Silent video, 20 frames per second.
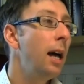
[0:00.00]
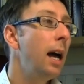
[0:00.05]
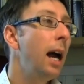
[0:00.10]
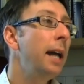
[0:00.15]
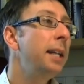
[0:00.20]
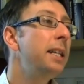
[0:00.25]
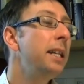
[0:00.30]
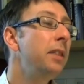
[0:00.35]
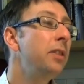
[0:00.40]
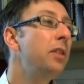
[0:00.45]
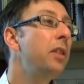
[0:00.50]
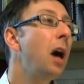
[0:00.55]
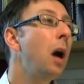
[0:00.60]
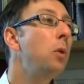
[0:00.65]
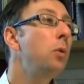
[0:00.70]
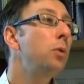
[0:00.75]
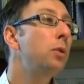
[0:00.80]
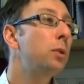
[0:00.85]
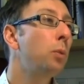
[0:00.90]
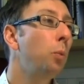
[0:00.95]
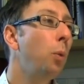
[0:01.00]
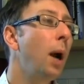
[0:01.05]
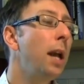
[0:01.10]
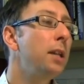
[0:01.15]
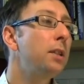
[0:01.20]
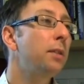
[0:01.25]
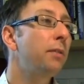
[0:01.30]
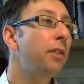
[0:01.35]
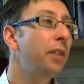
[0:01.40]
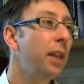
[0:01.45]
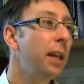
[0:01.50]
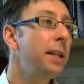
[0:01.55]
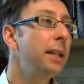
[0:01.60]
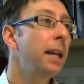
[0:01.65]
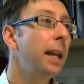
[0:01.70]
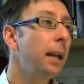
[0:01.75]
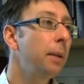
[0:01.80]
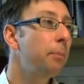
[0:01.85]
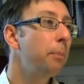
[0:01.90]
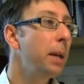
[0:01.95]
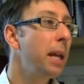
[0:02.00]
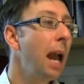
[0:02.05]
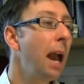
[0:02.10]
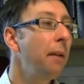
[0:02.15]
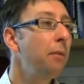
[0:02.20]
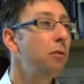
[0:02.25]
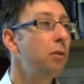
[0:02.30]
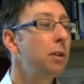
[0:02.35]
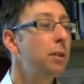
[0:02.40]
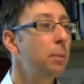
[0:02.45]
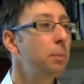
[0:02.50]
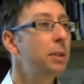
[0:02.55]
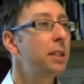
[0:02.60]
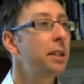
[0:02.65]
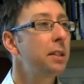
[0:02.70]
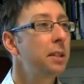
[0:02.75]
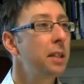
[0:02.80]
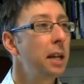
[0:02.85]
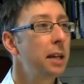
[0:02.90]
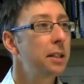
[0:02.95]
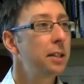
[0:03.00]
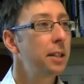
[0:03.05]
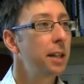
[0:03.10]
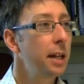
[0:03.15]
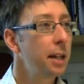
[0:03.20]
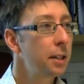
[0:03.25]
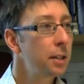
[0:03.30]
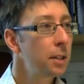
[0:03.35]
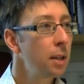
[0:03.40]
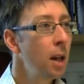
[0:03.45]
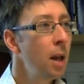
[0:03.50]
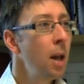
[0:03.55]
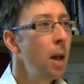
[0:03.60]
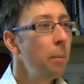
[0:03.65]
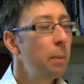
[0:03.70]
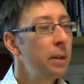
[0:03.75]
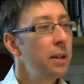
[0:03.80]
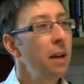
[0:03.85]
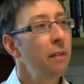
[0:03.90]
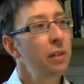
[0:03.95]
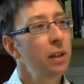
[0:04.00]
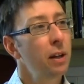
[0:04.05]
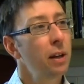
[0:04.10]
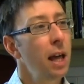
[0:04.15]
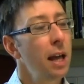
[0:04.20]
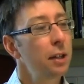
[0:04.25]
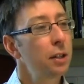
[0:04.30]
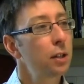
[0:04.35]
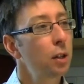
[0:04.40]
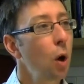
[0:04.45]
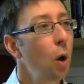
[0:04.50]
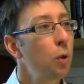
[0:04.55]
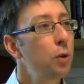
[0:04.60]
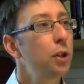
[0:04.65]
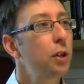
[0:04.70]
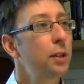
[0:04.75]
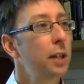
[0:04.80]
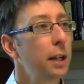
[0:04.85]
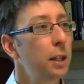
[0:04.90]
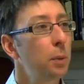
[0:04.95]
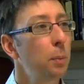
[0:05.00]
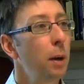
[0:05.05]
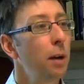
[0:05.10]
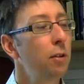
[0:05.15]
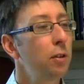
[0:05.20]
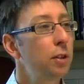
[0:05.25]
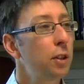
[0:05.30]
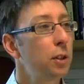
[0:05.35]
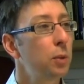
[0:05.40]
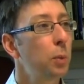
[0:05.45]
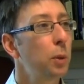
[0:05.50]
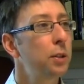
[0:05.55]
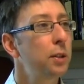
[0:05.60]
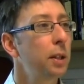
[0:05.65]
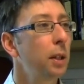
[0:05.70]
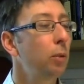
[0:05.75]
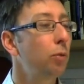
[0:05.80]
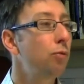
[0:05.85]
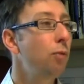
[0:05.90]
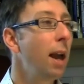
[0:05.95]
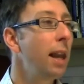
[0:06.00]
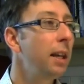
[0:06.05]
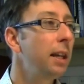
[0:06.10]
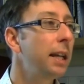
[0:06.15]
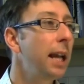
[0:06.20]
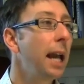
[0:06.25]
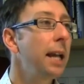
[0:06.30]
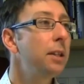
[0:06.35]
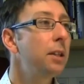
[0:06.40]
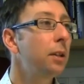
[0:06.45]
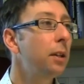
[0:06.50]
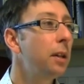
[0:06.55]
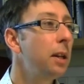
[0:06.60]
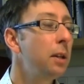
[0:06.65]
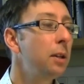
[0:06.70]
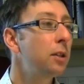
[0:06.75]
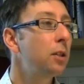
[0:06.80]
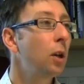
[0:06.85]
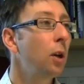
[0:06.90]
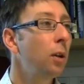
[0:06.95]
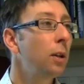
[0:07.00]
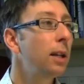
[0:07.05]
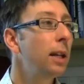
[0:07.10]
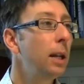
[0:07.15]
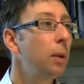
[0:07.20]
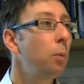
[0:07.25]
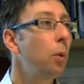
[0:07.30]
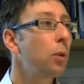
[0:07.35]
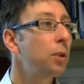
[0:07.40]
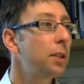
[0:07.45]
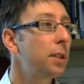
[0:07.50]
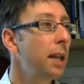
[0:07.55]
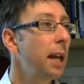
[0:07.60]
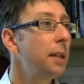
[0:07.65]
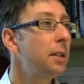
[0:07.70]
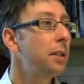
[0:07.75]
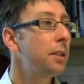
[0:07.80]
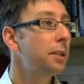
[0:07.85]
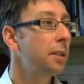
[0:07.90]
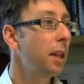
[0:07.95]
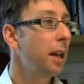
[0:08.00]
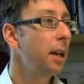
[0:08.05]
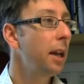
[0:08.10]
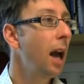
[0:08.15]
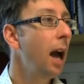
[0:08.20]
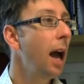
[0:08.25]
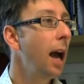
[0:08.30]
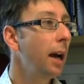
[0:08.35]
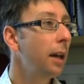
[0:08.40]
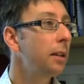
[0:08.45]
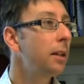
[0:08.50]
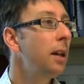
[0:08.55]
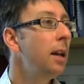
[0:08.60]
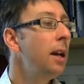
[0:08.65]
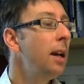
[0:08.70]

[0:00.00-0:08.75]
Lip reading: And in those ways of thinking, behaviourism didn't exist. But nevertheless, conscious experiences were still relegated and it's unclear what status they had.